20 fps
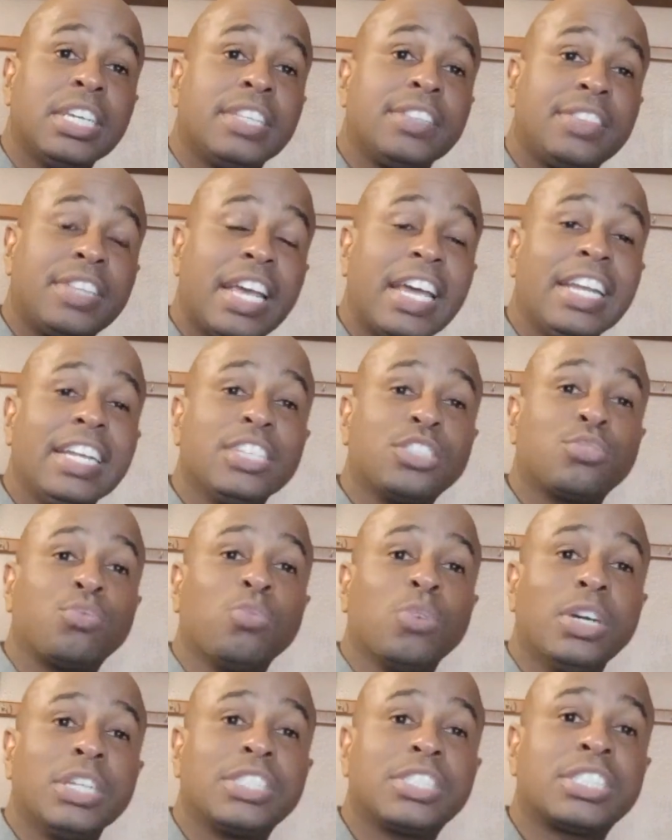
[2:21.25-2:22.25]
that is
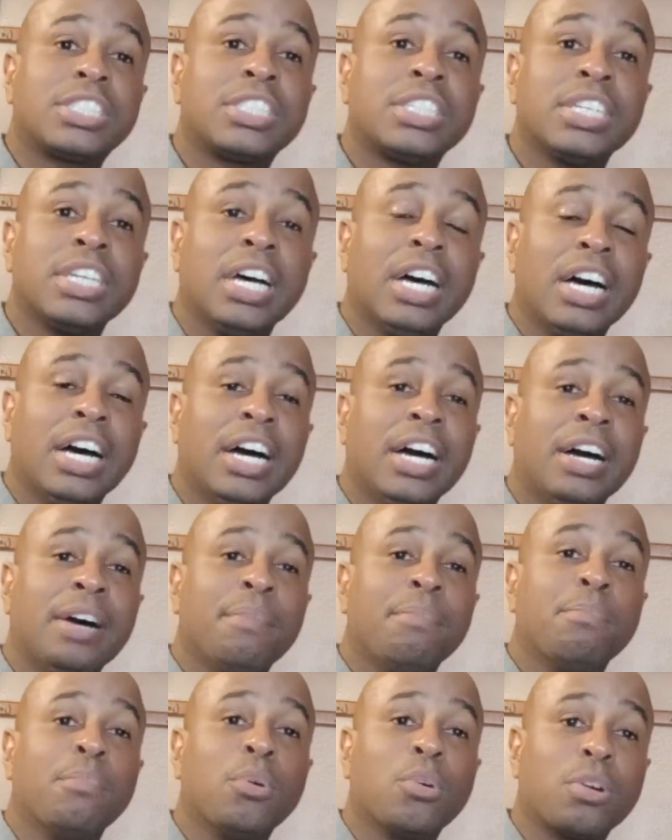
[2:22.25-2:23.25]
what's
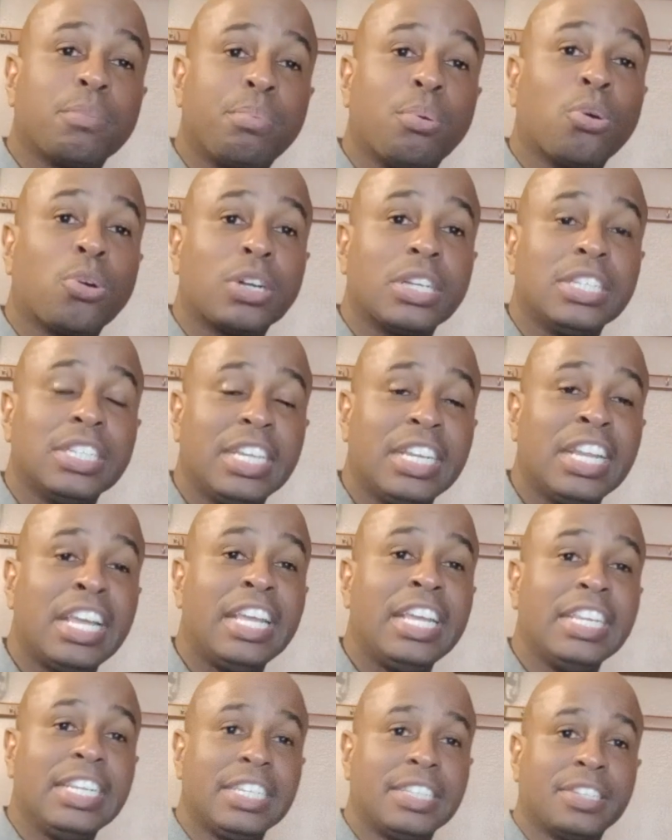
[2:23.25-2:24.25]
more important than
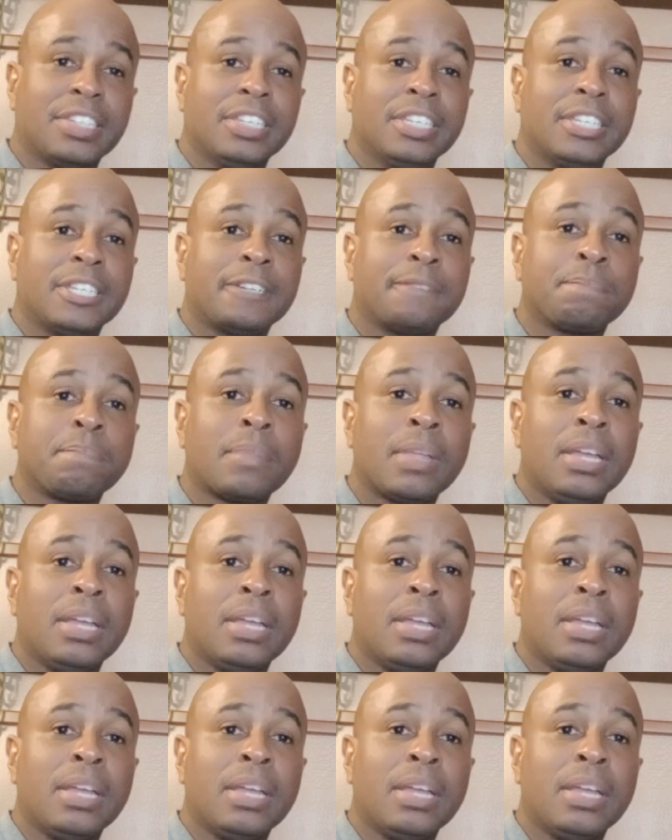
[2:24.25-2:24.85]
anything.